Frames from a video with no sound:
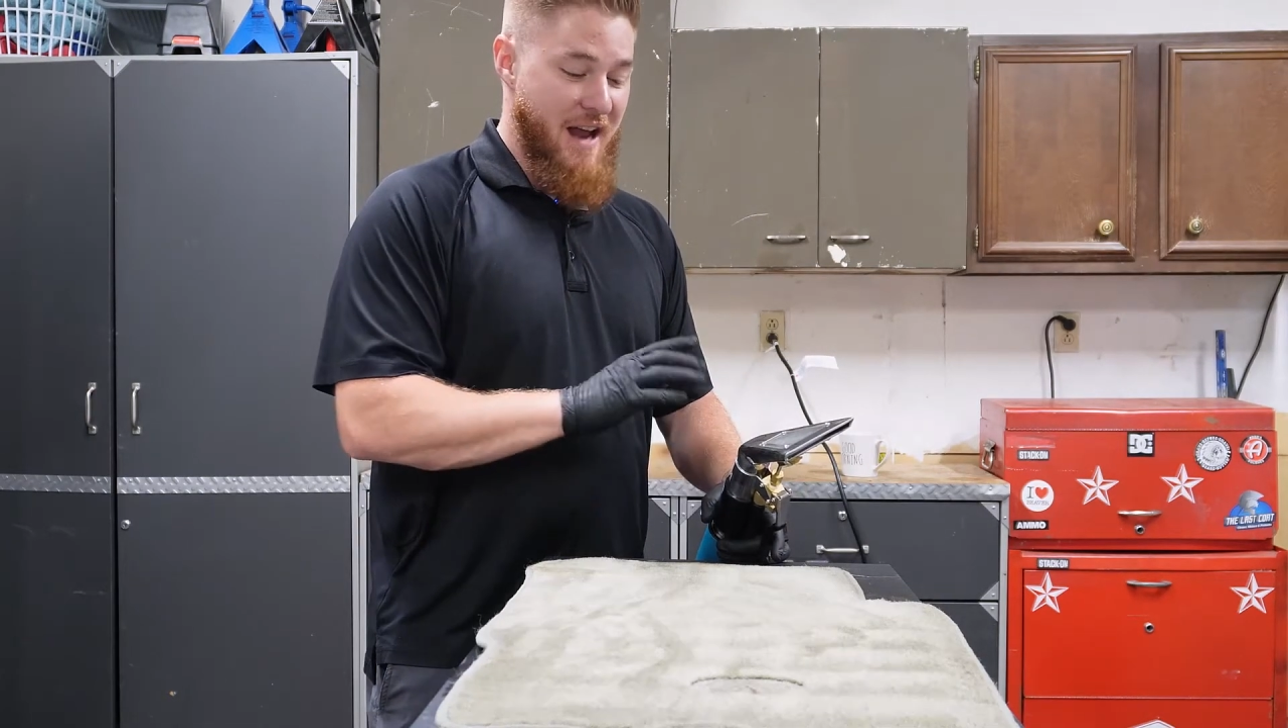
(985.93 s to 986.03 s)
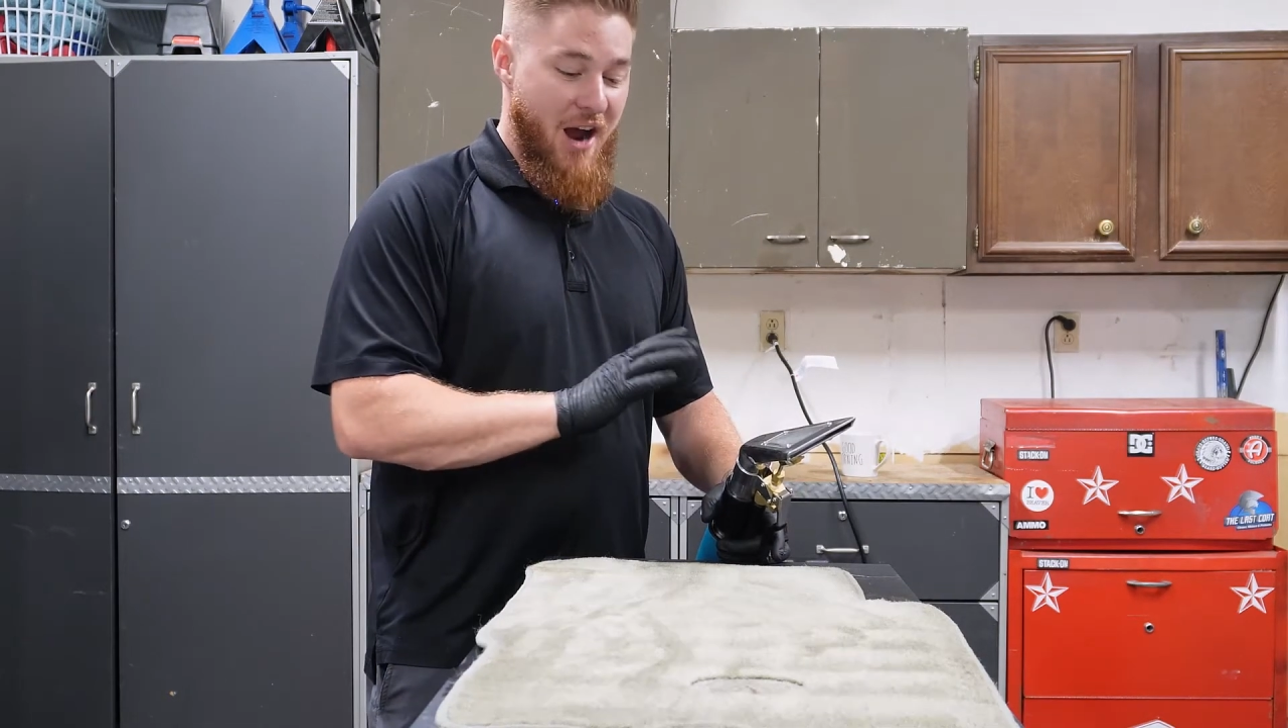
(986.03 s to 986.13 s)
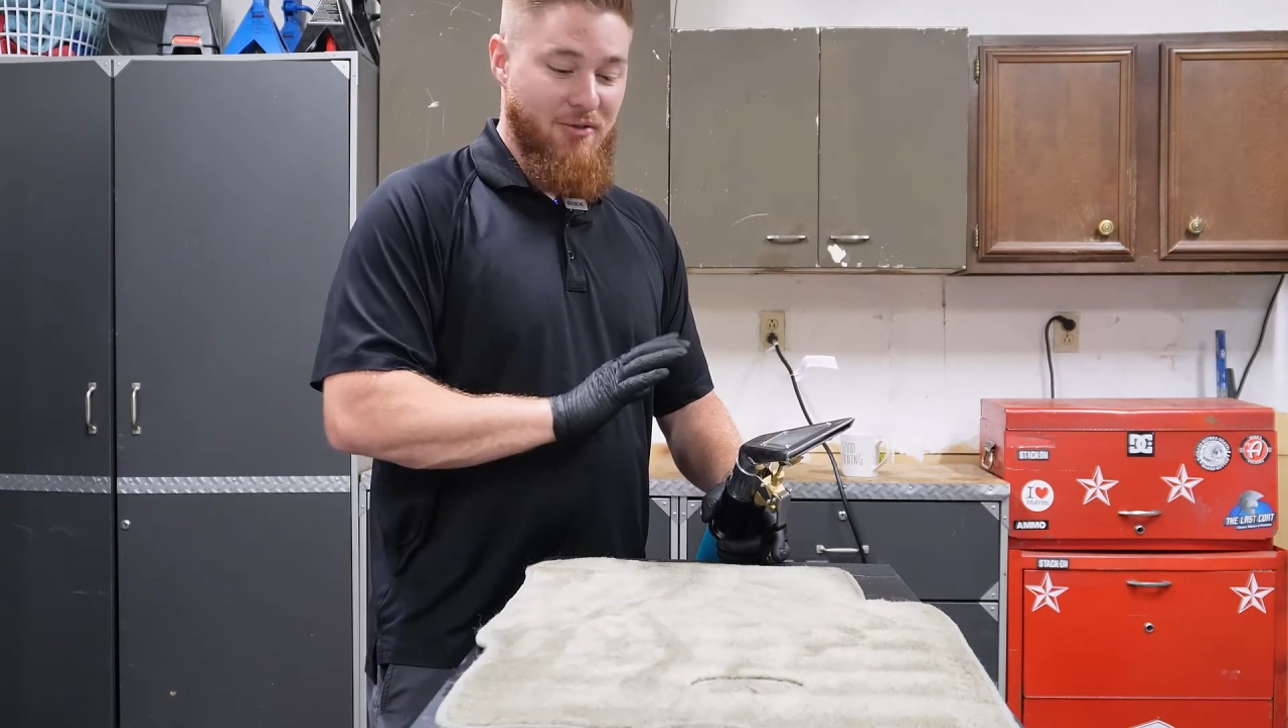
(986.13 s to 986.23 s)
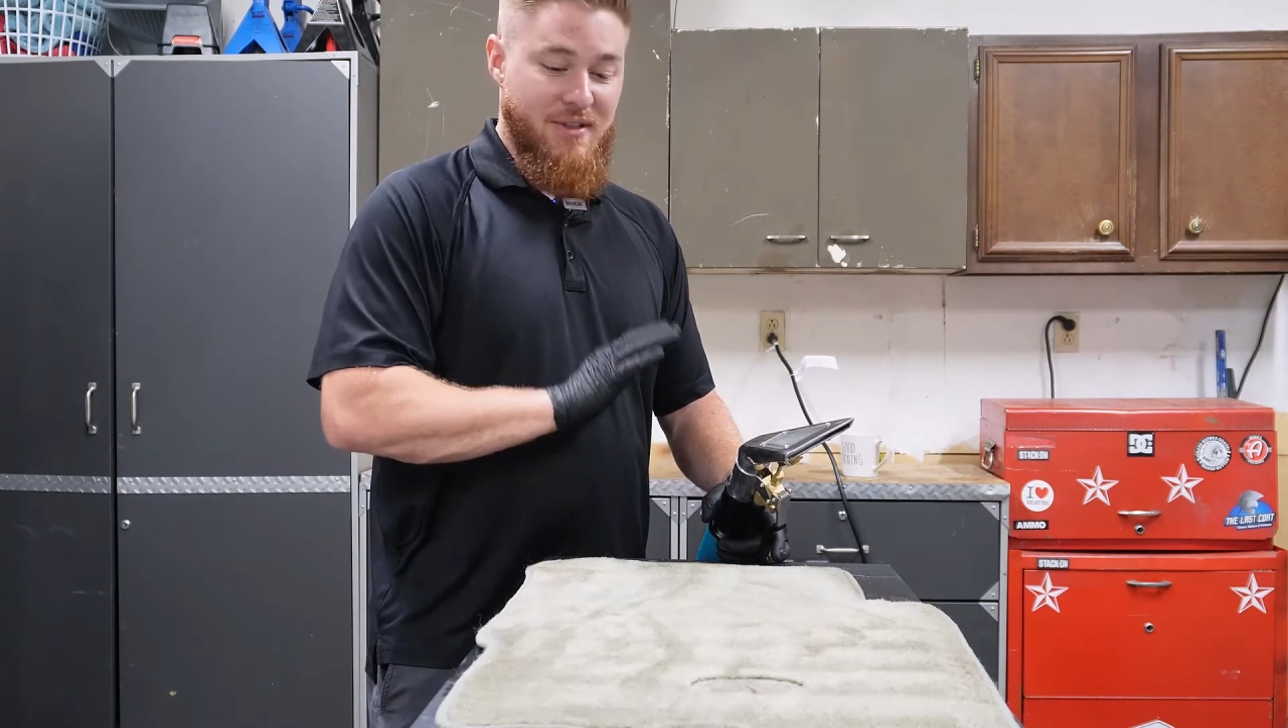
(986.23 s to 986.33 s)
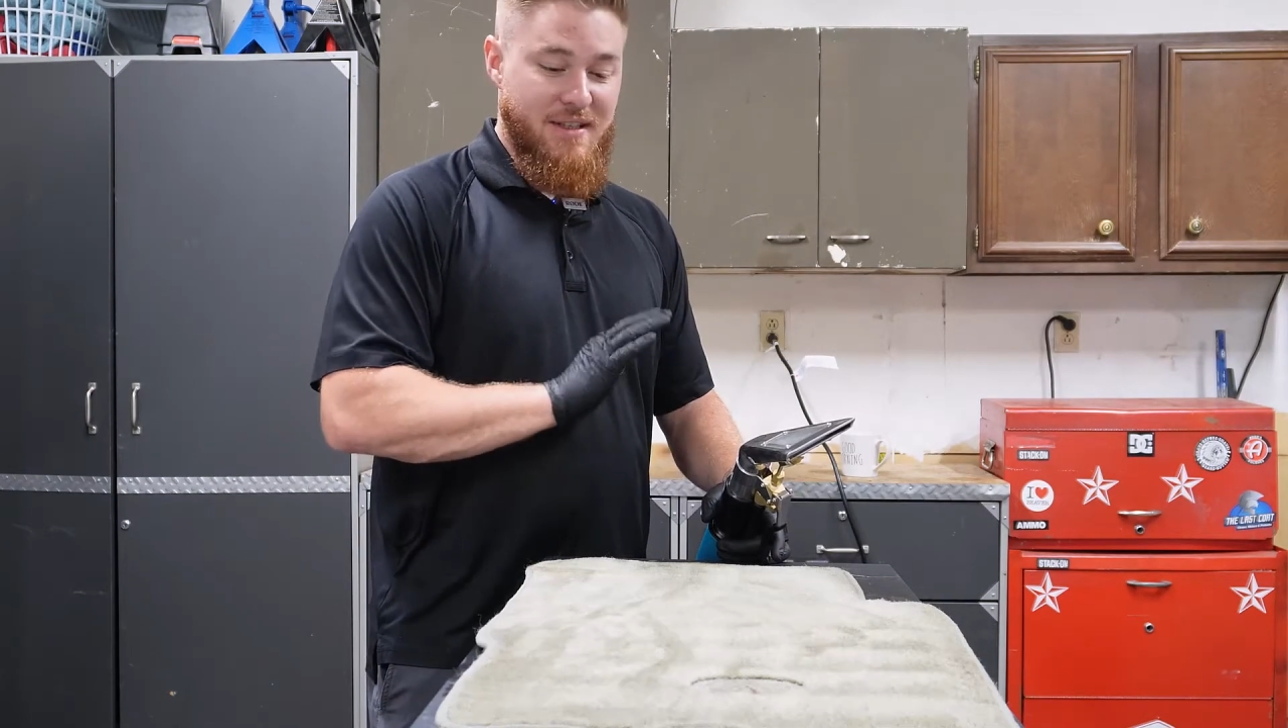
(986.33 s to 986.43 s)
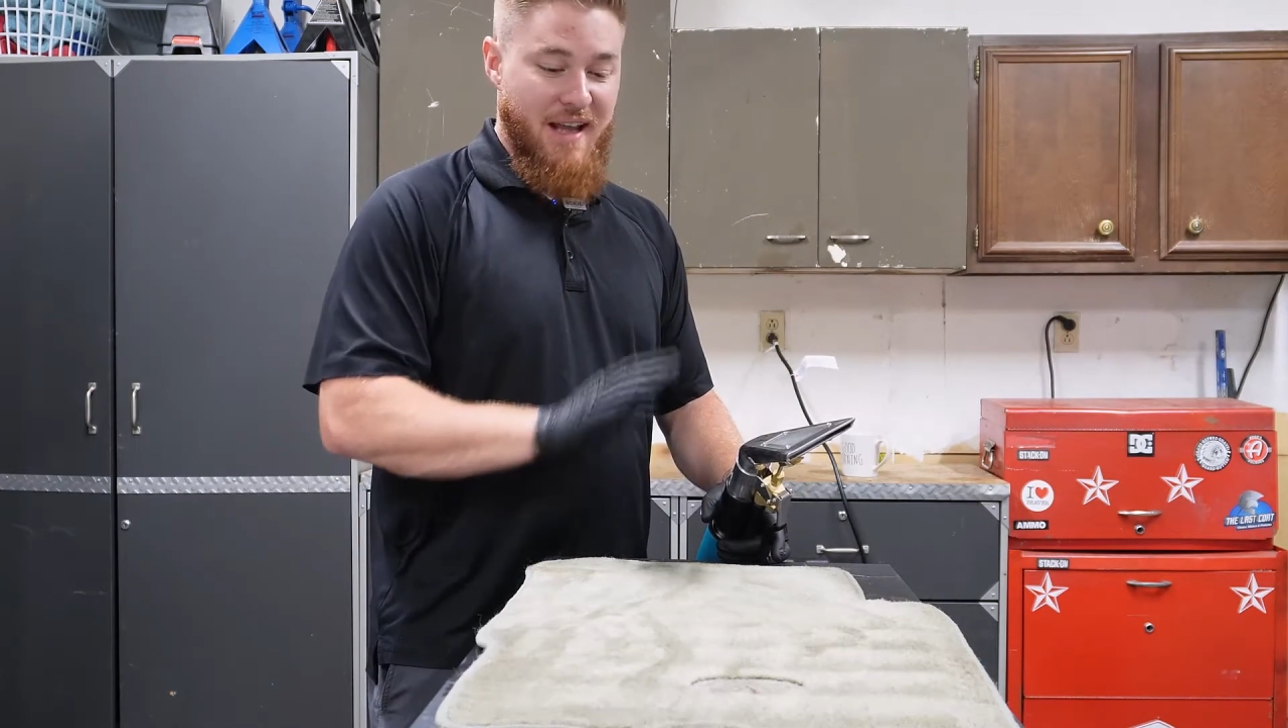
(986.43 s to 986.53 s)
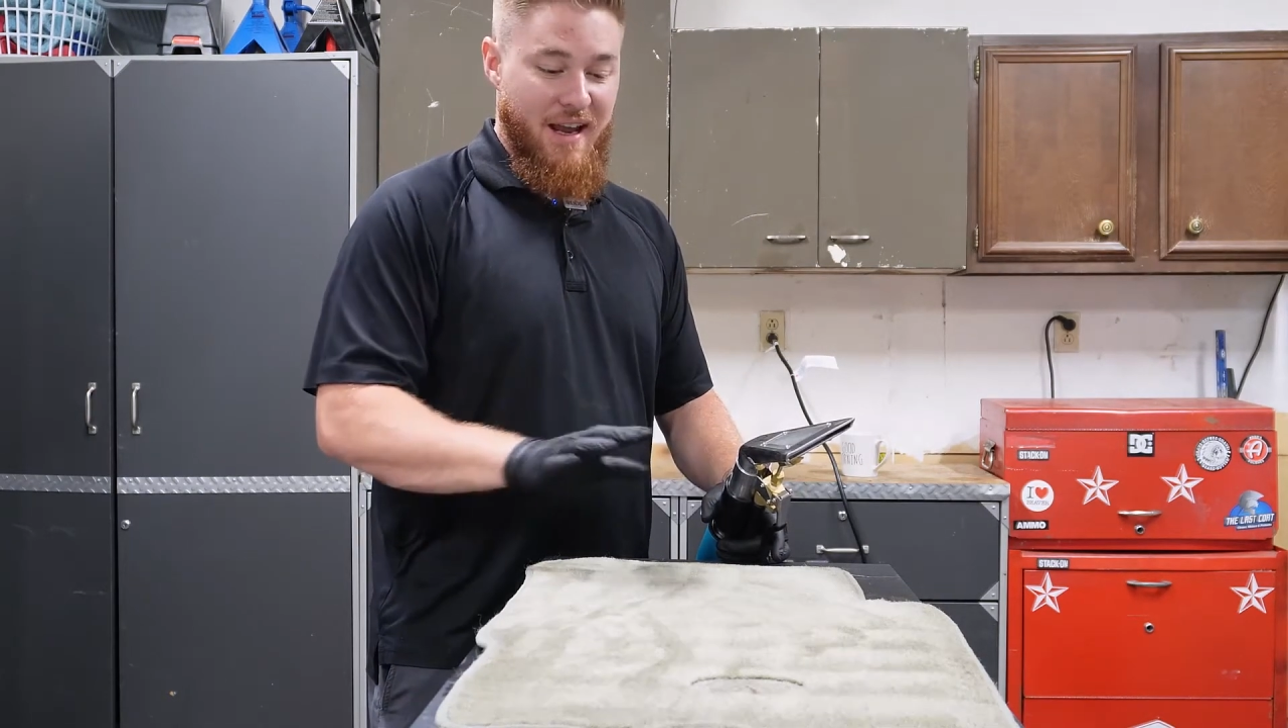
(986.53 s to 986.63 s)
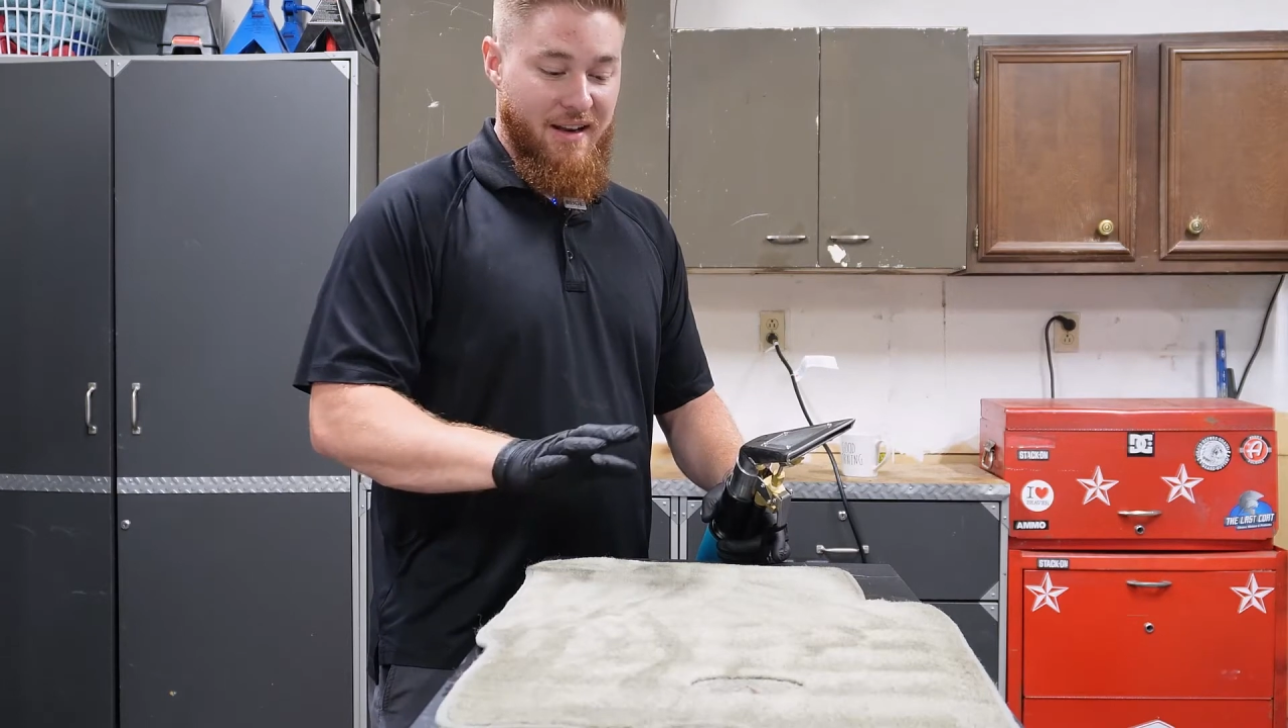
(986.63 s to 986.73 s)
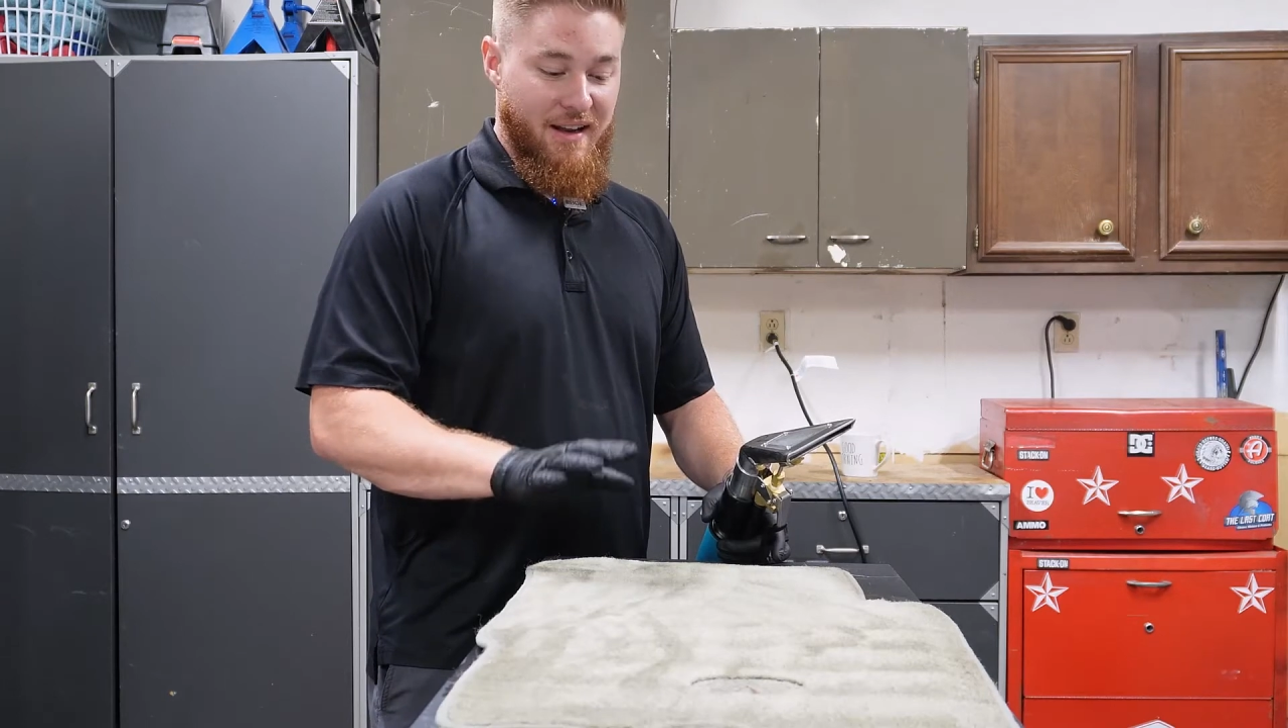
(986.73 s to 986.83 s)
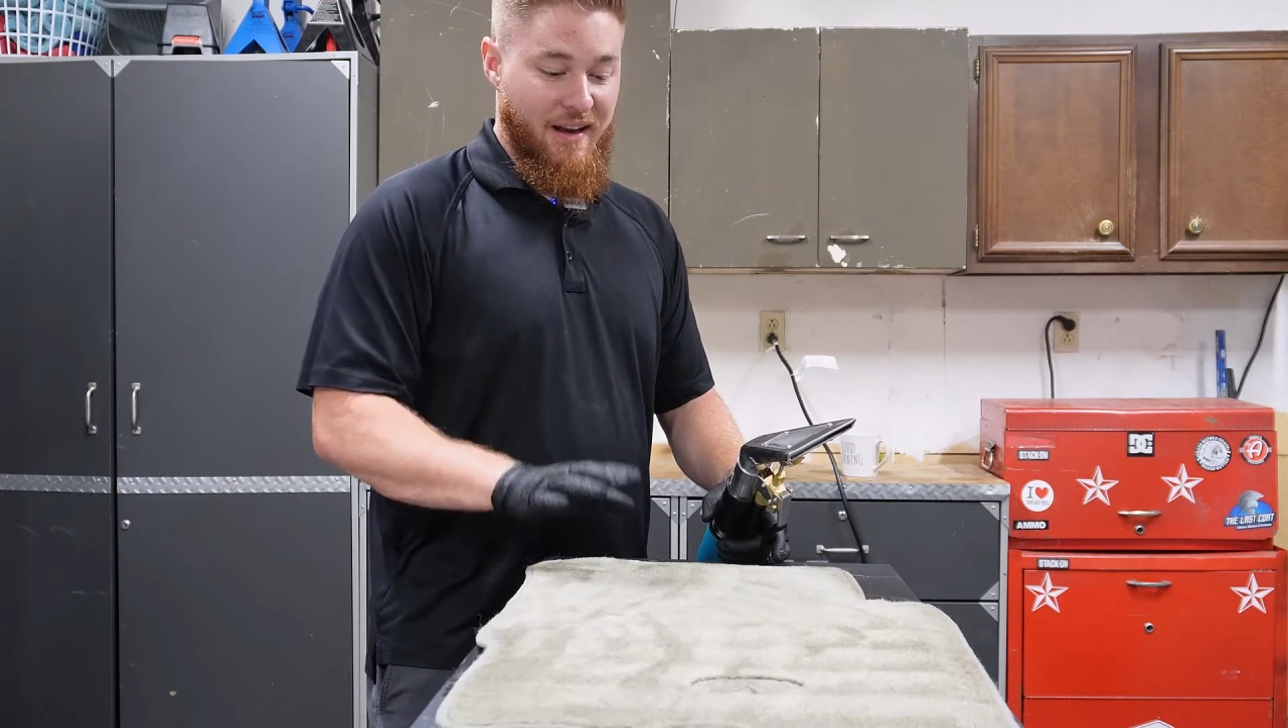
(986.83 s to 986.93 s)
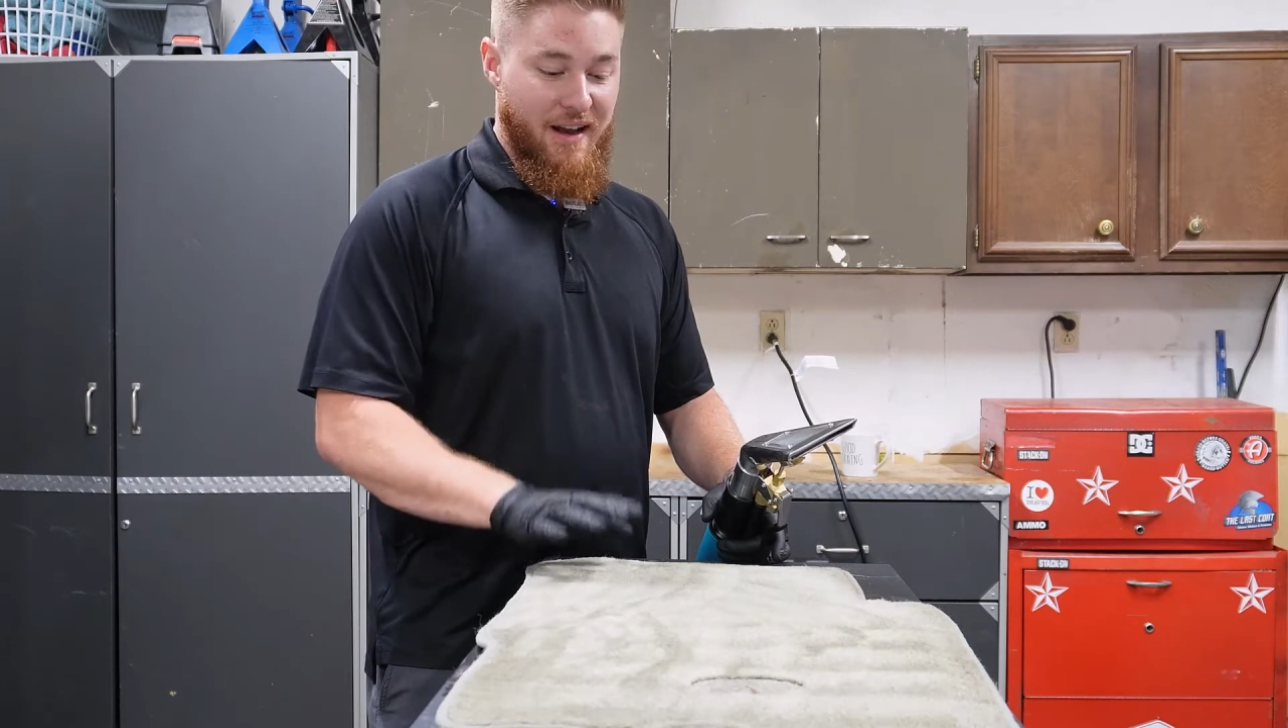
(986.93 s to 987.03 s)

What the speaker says: outstanding.